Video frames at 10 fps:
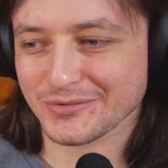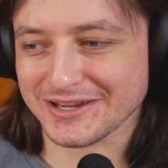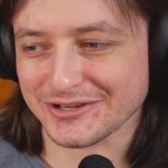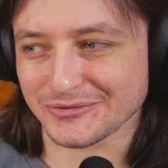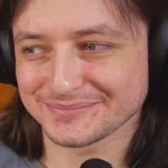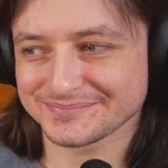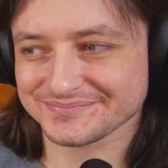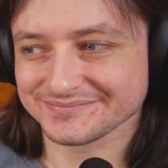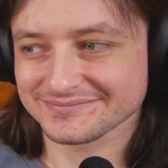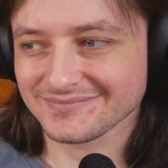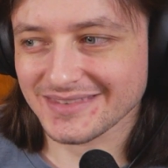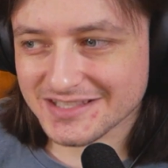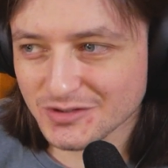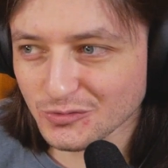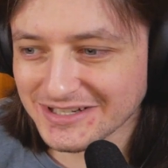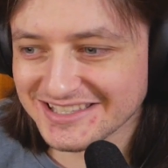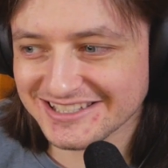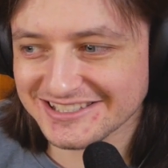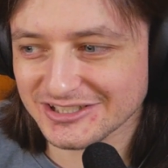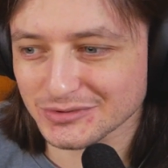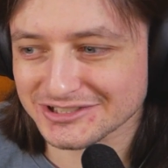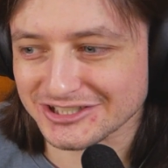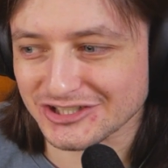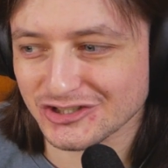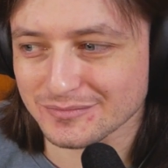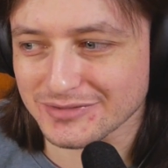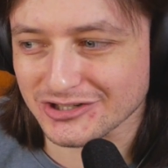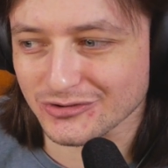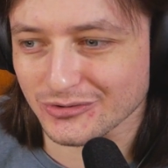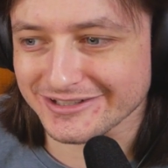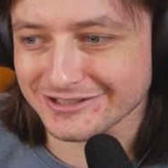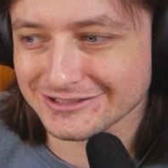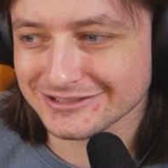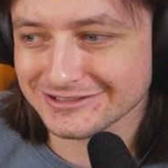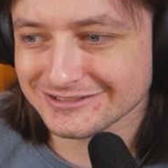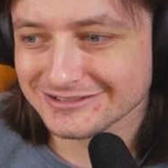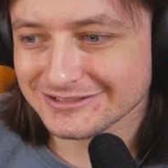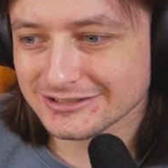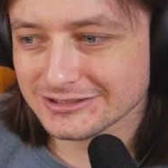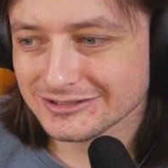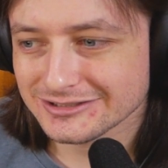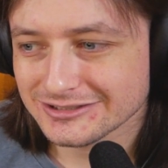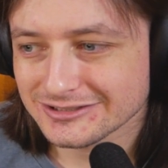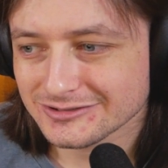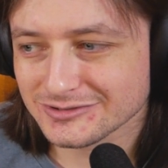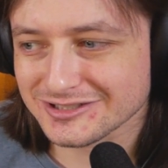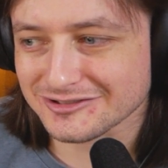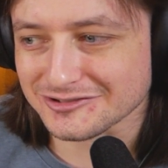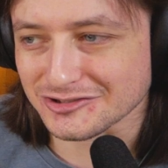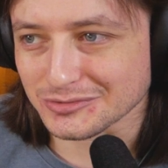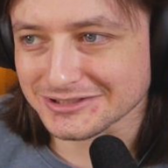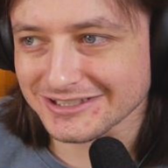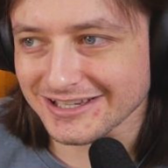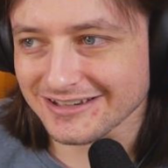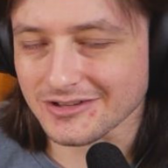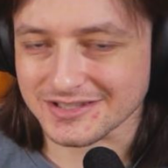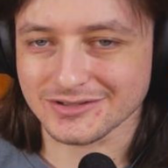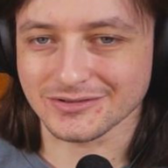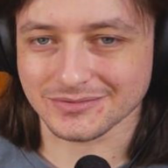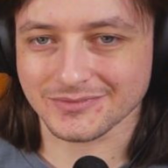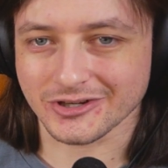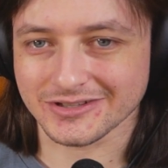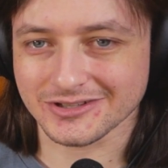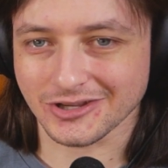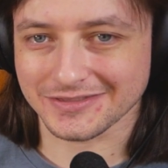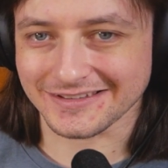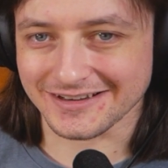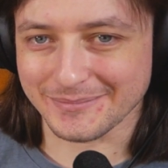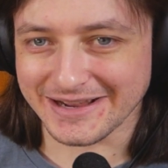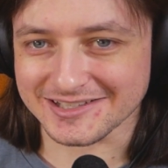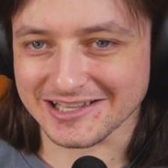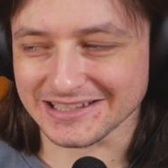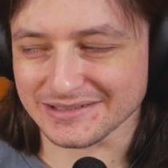quite cute. So what's the deal with the cubemagoid, huh? What's the deal with that? Also, good thing that Amanda's not